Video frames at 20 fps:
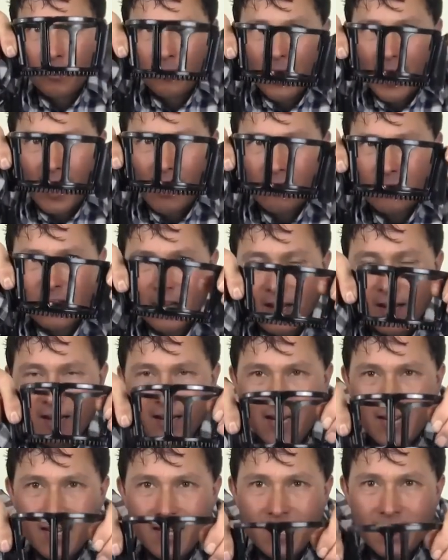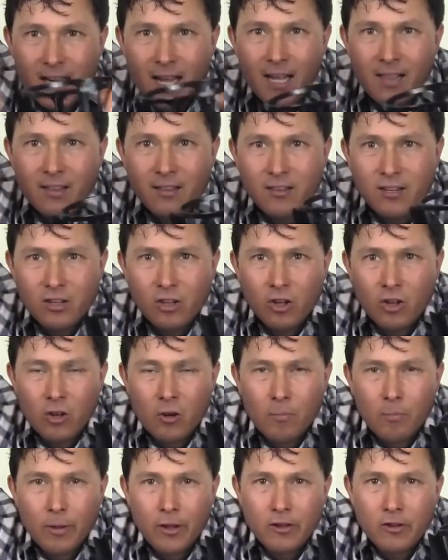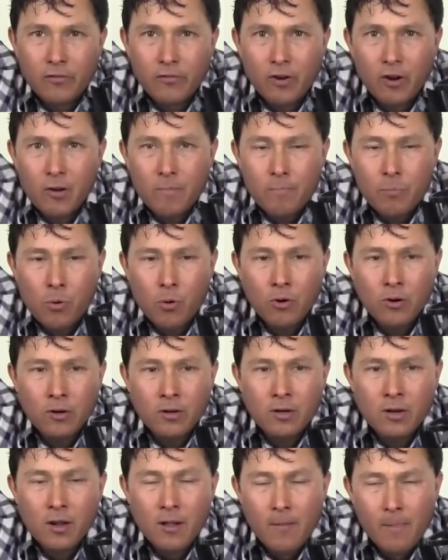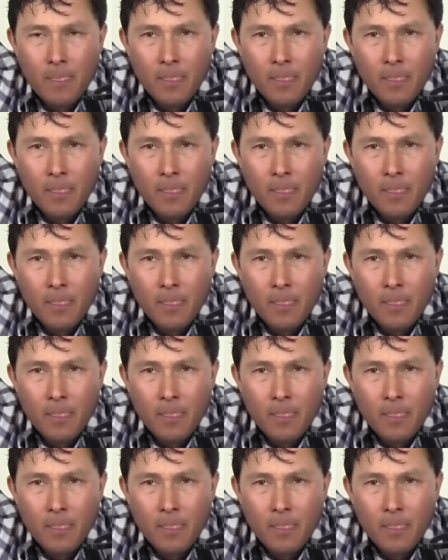both outside and inside. These silicone blades are very important.